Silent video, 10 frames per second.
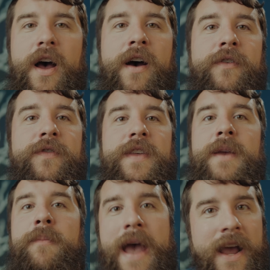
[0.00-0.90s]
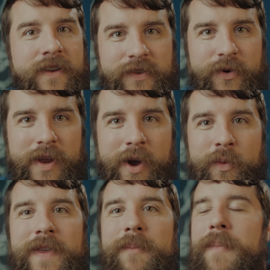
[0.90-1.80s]
of the Mac Studio
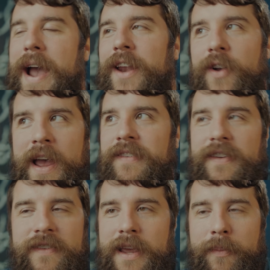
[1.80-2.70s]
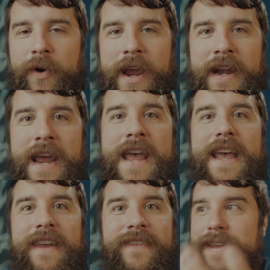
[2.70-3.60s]
with a minor SSD upgrade
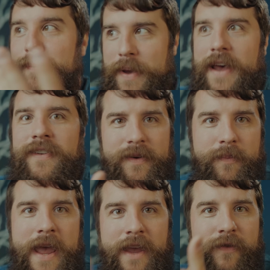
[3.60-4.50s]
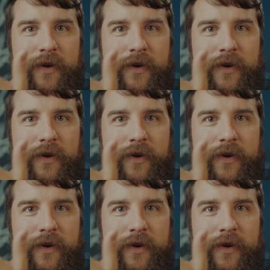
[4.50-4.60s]
is the best bang for